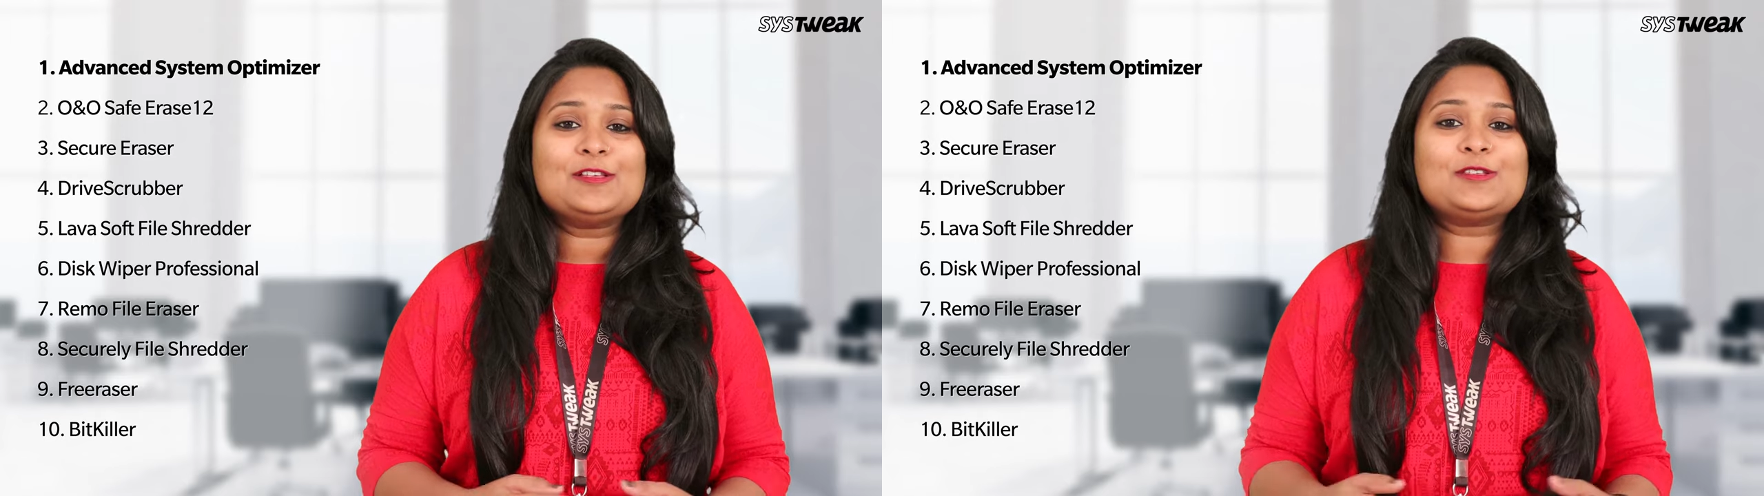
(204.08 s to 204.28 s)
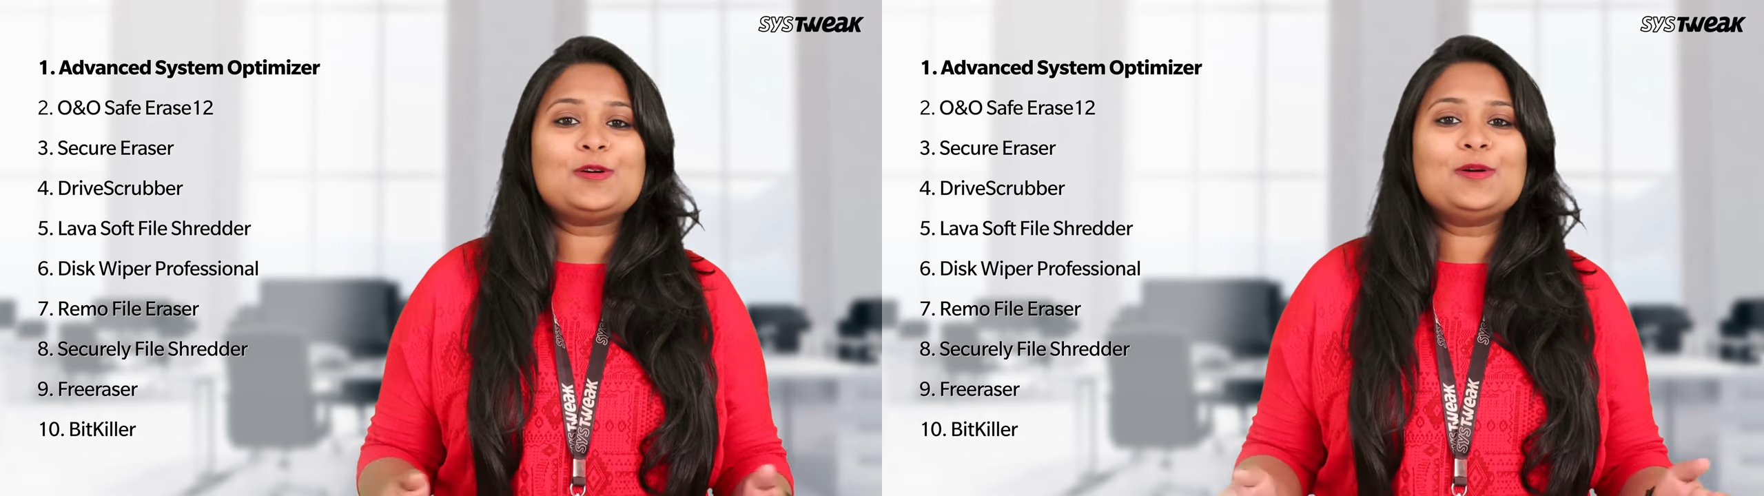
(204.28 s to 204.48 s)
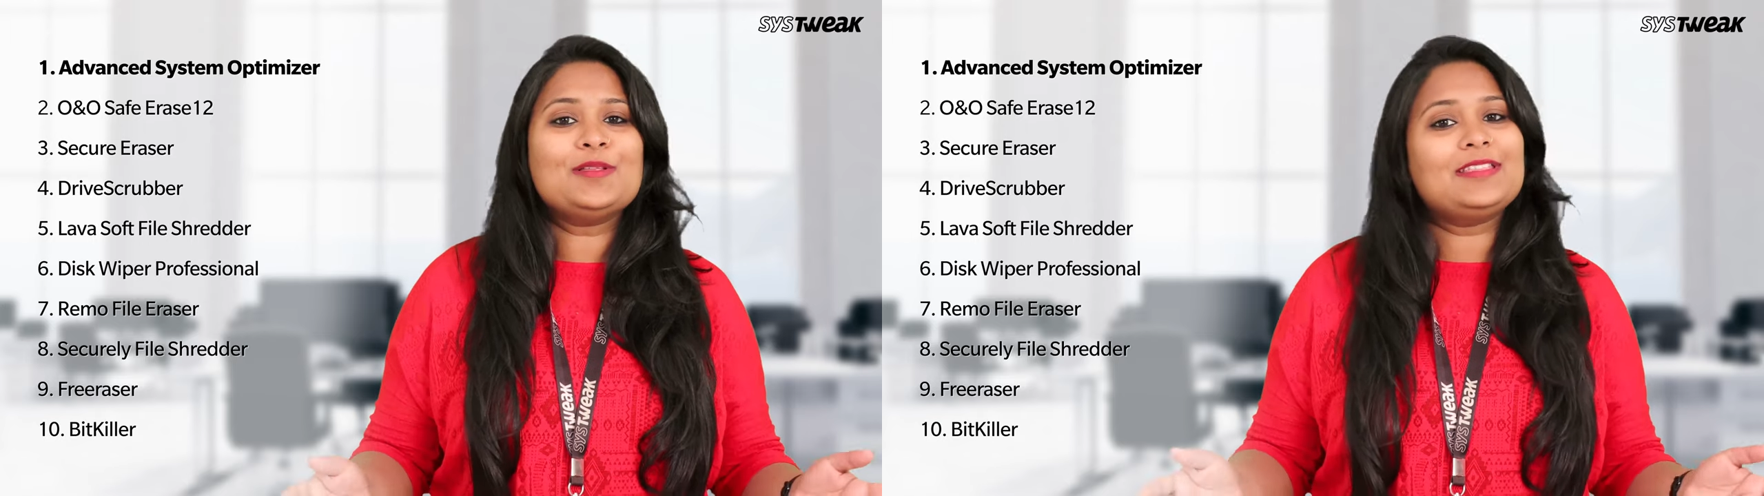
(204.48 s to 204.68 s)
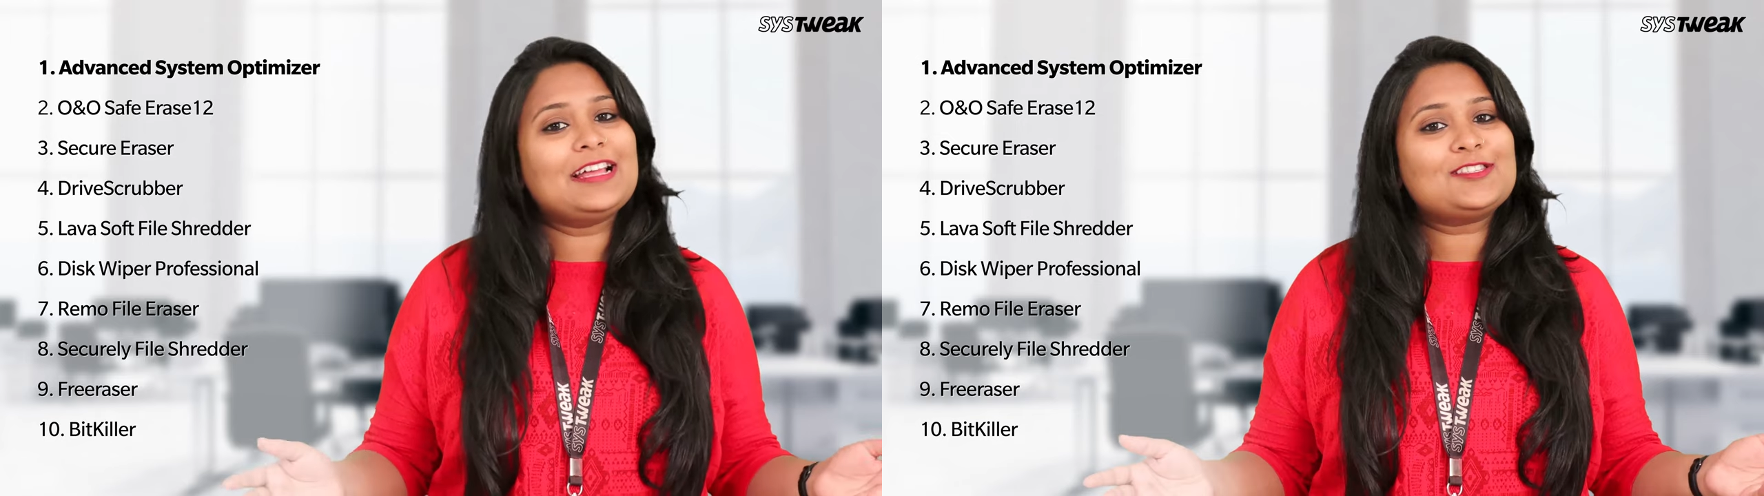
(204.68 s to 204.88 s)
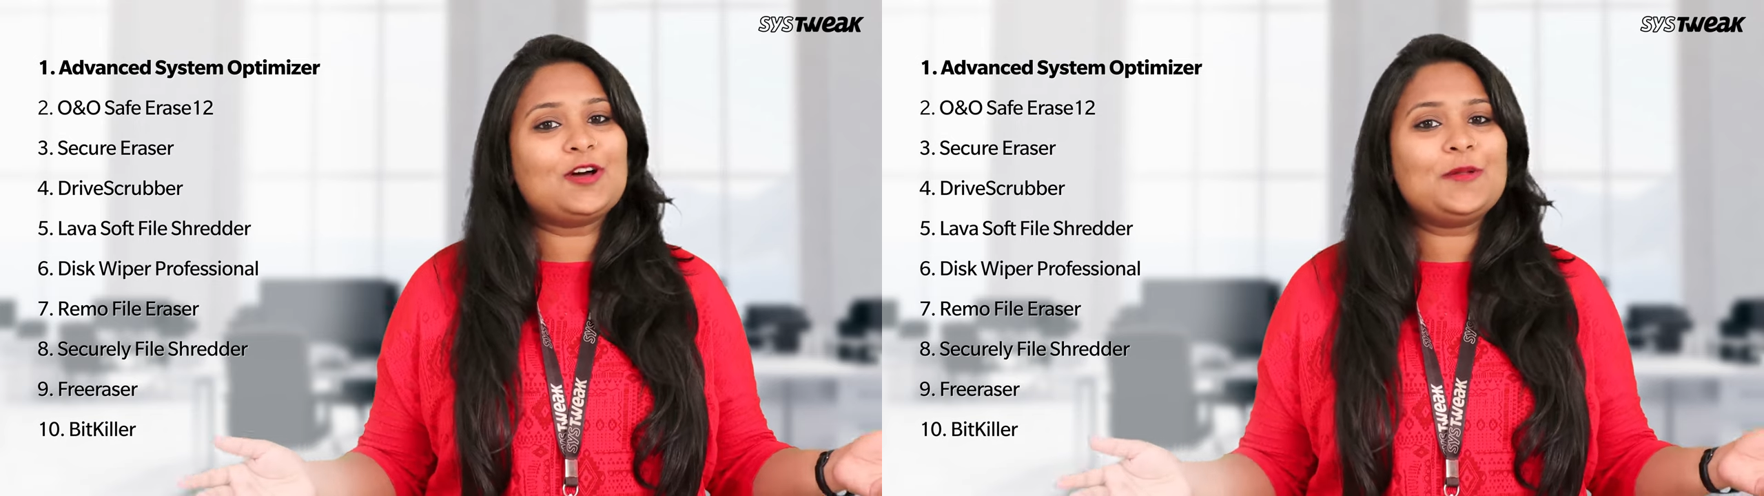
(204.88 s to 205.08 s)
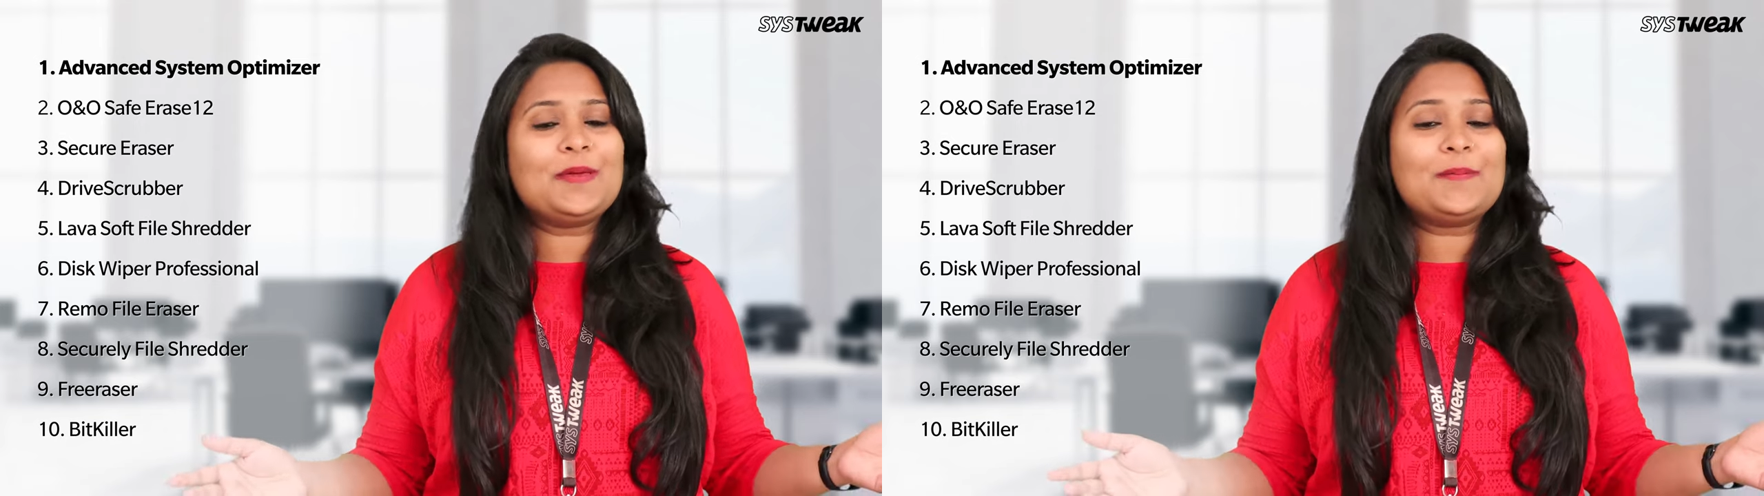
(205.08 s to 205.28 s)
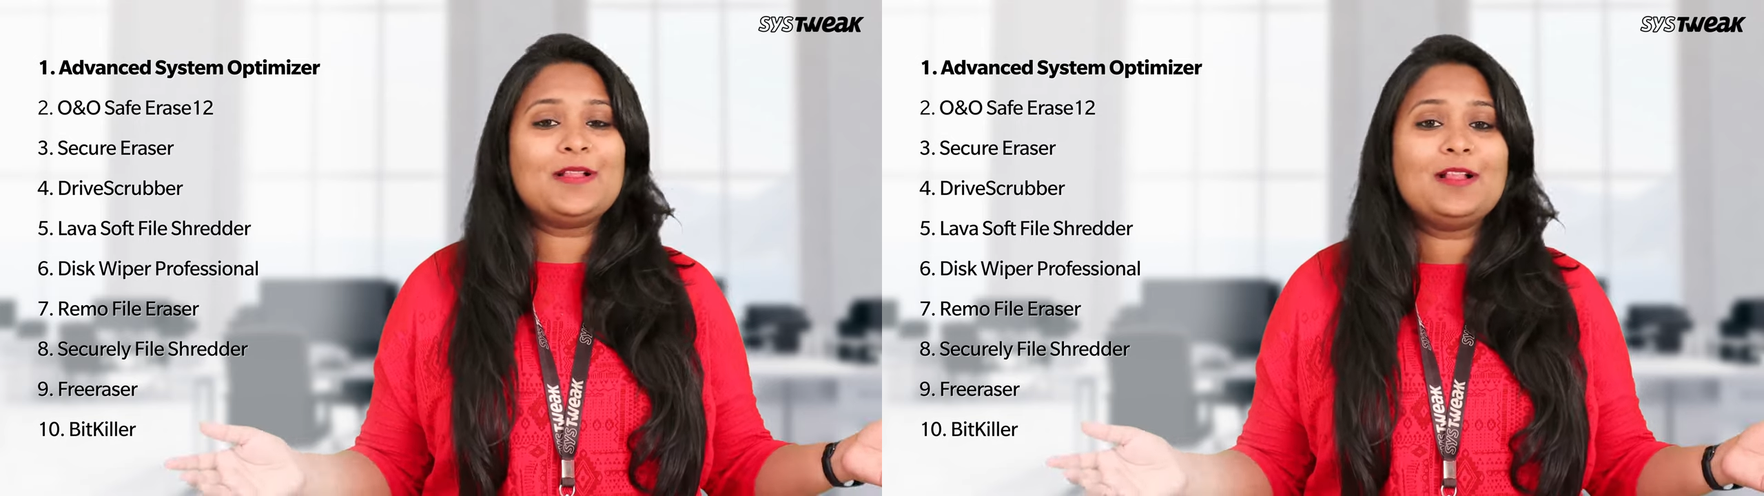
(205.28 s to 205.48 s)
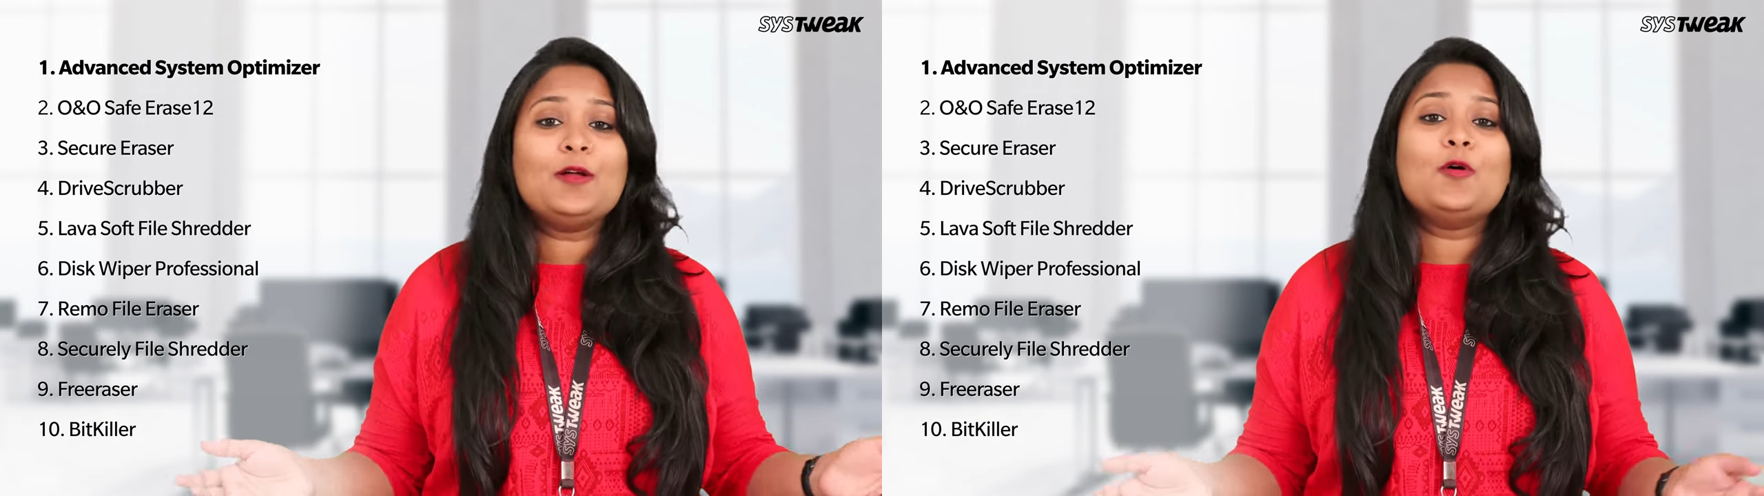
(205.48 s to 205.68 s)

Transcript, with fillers: So that's all people.